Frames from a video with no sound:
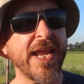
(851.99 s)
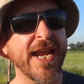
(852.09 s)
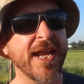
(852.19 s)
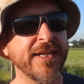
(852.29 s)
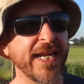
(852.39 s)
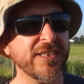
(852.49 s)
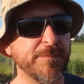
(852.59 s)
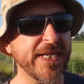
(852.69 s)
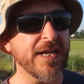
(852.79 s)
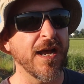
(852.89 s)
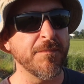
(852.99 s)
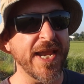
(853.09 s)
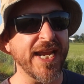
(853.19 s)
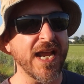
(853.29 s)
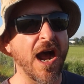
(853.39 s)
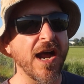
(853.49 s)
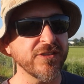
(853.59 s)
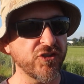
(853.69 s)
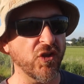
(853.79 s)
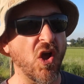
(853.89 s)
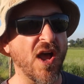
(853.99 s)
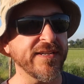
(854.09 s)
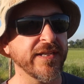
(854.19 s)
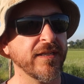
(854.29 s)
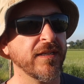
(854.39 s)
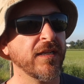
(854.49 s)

and it's become a onslaught